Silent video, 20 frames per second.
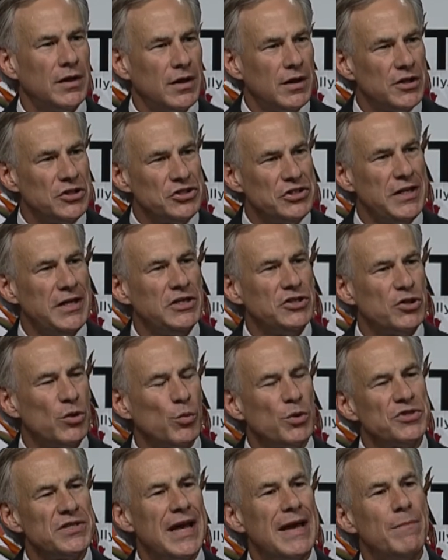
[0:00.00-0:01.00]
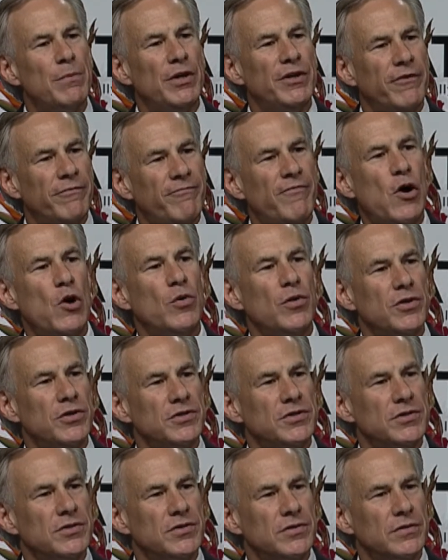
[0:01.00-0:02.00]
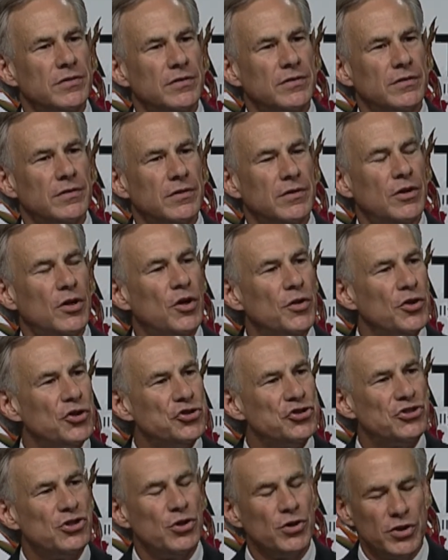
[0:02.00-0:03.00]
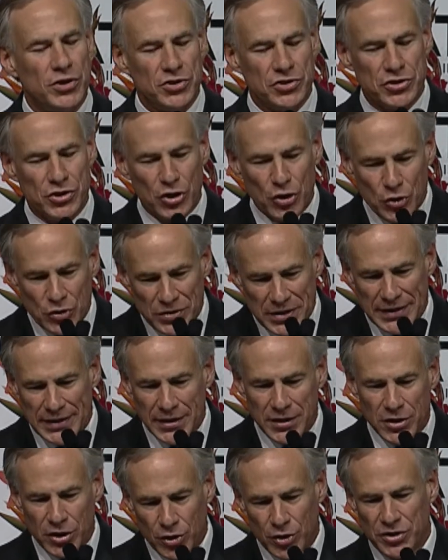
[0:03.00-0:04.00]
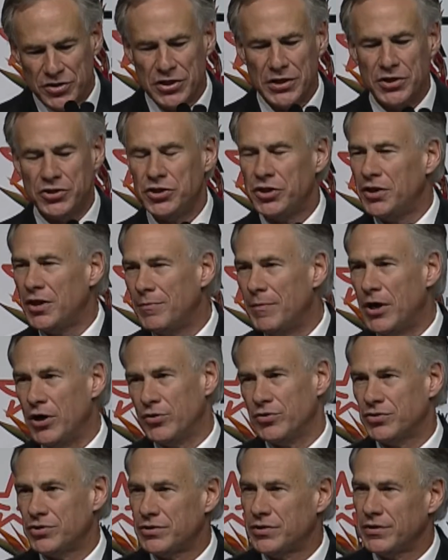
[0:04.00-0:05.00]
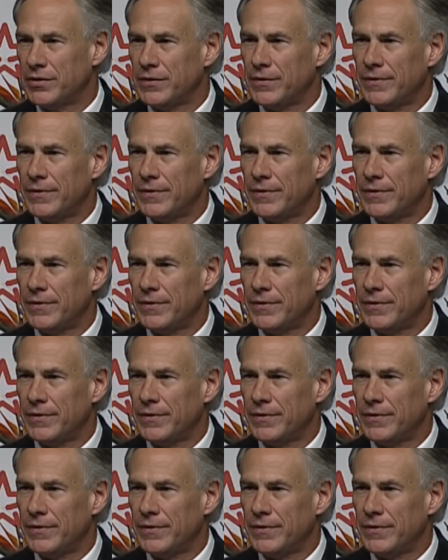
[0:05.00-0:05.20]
a teacher was able to focus on the students who needed her attention the most.